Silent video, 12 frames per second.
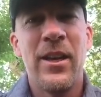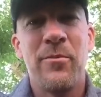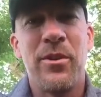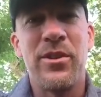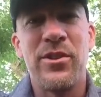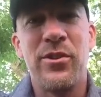
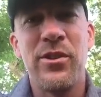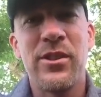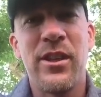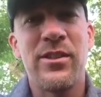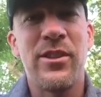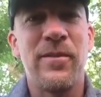But as soon as
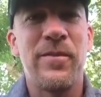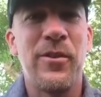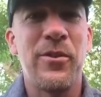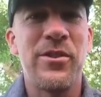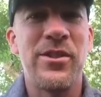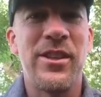I start
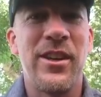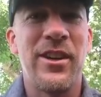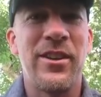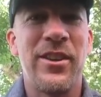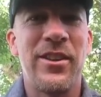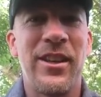focusing
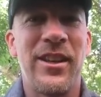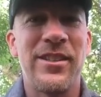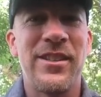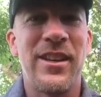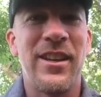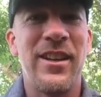on the
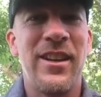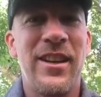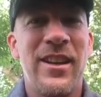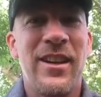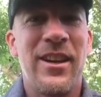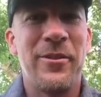things that
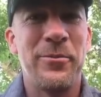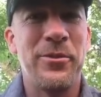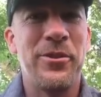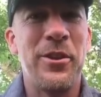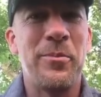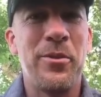I
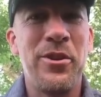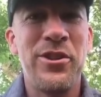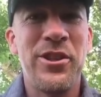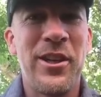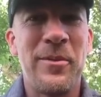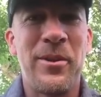really
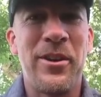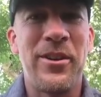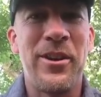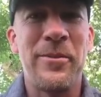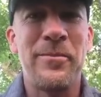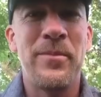appreciate about
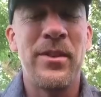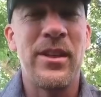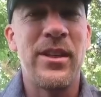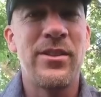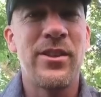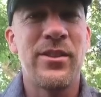him,
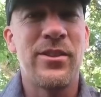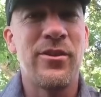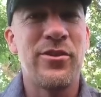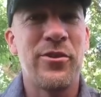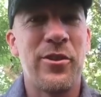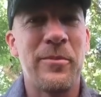he's going to
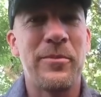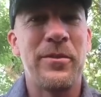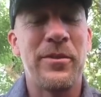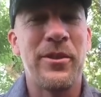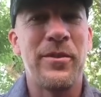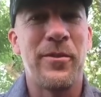start showing up
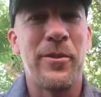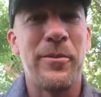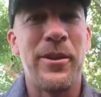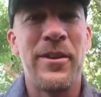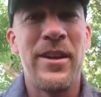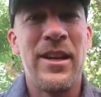differently for
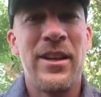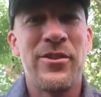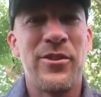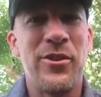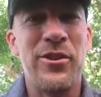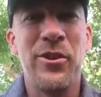me.
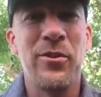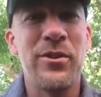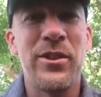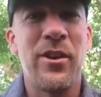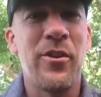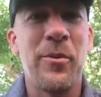So you
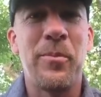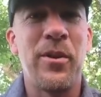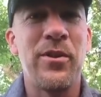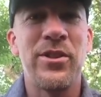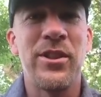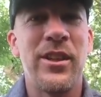don't tell the
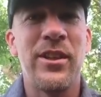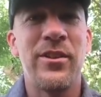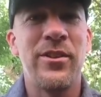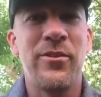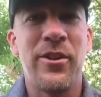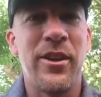person that
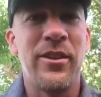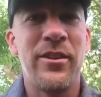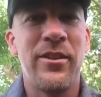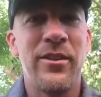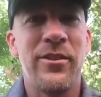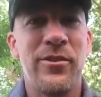you're doing it.
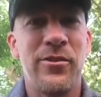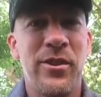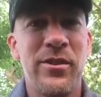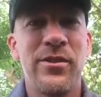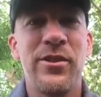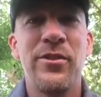You
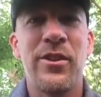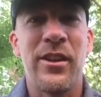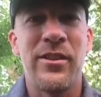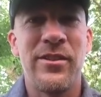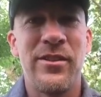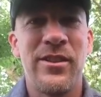just do
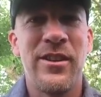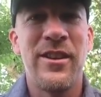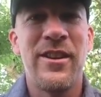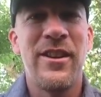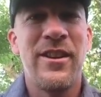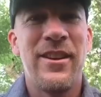this.
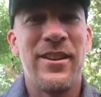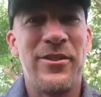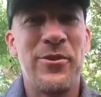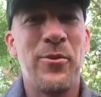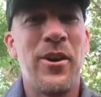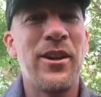And
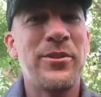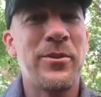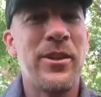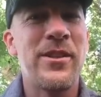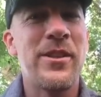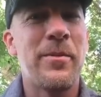you watch
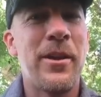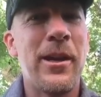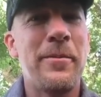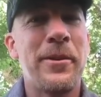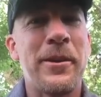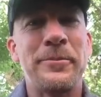what ends up
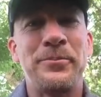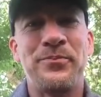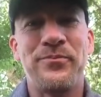happening.